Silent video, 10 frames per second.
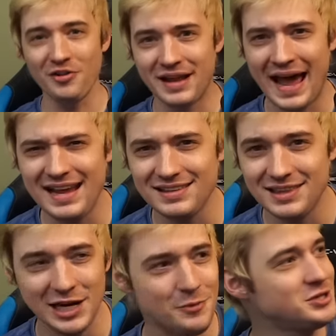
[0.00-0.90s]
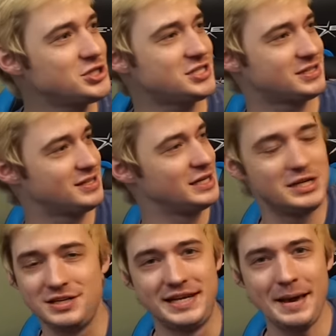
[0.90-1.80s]
night? That he would just
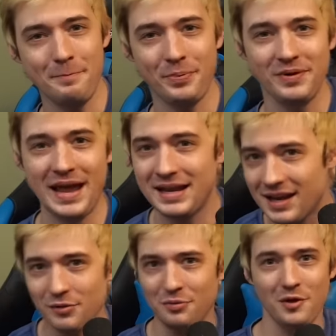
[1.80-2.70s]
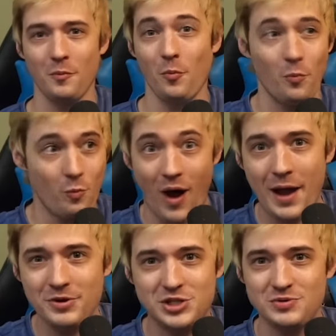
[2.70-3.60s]
dip in? Why
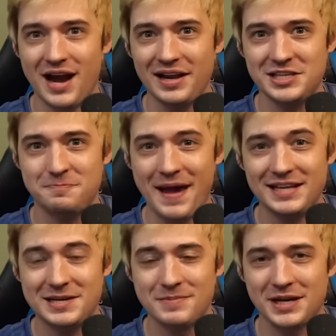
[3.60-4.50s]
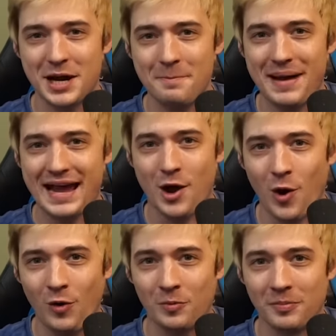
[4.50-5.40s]
would you not expect him to come back
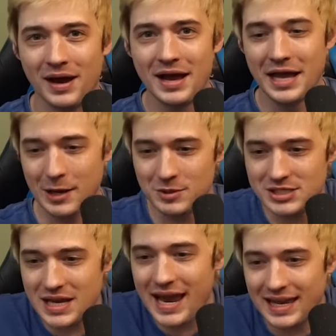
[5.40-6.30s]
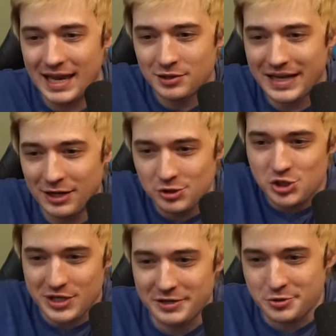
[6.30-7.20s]
home? He was taking little
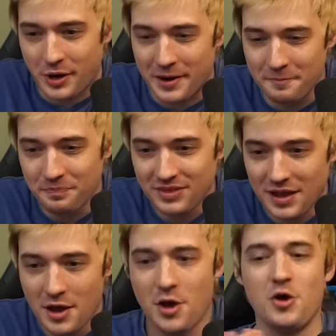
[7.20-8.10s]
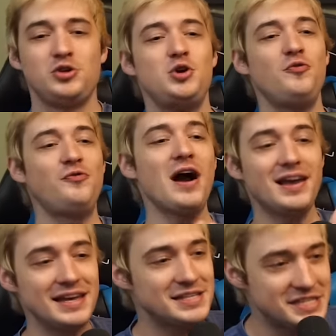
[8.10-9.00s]
children to
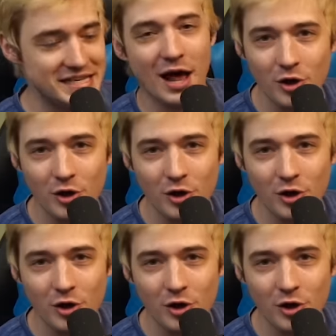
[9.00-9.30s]
fucking sell